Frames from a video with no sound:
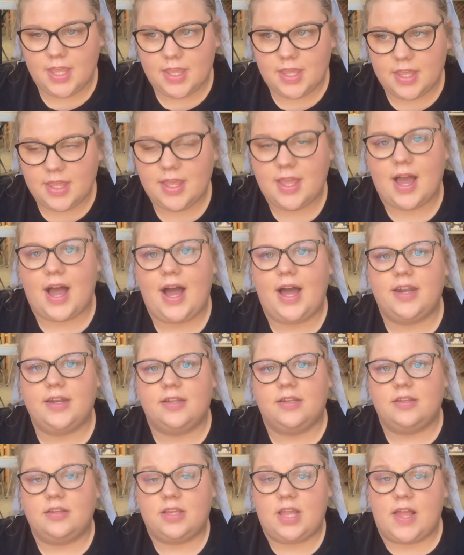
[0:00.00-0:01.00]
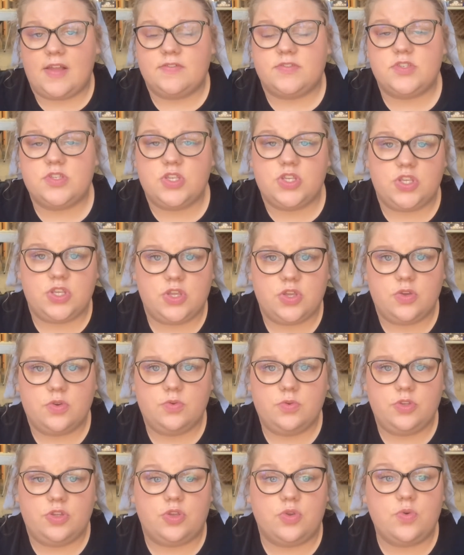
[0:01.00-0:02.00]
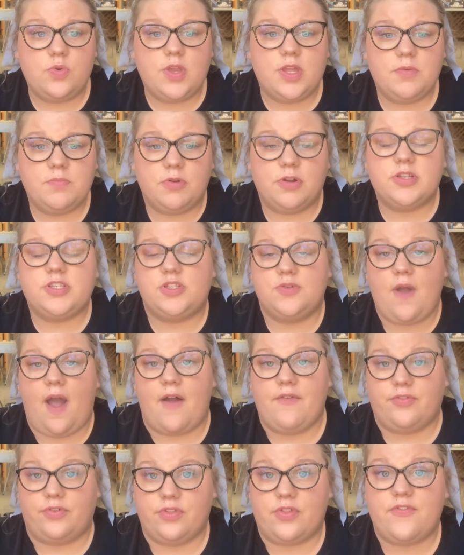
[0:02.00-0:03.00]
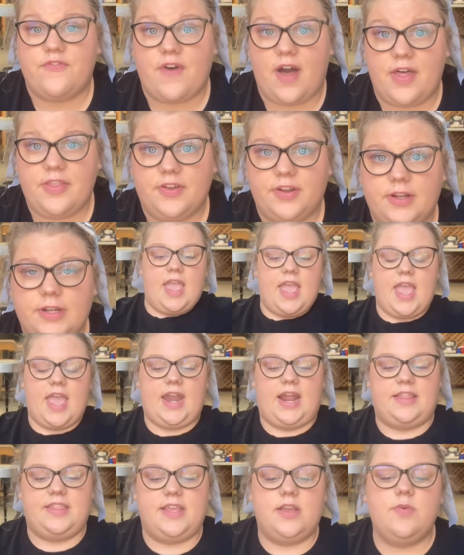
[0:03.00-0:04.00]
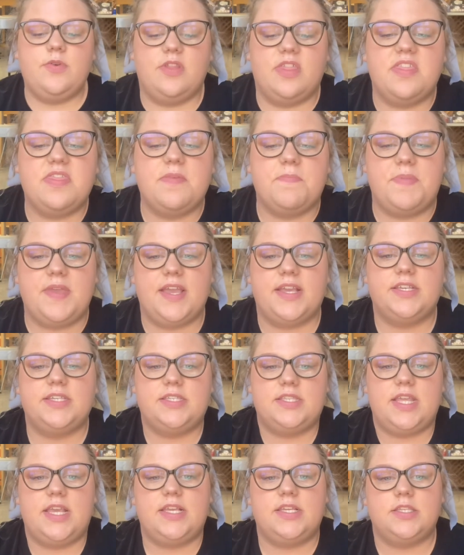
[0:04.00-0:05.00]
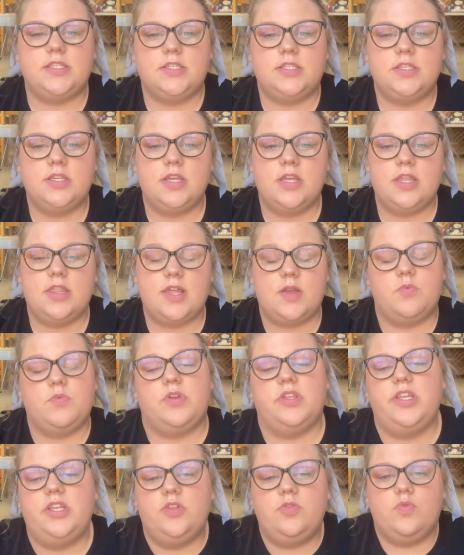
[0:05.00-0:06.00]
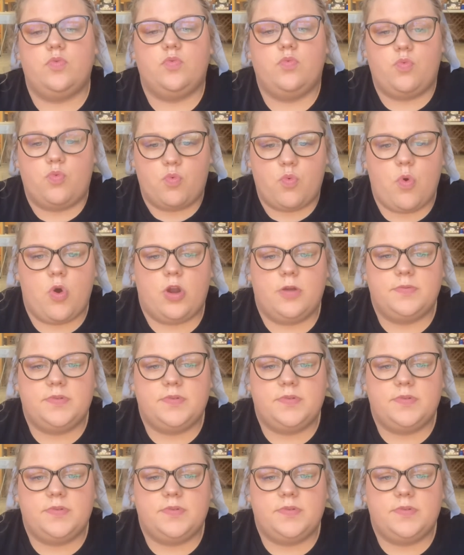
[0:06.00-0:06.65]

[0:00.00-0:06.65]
God loves you. You can pursue after the Father. And I think one of the biggest things that really one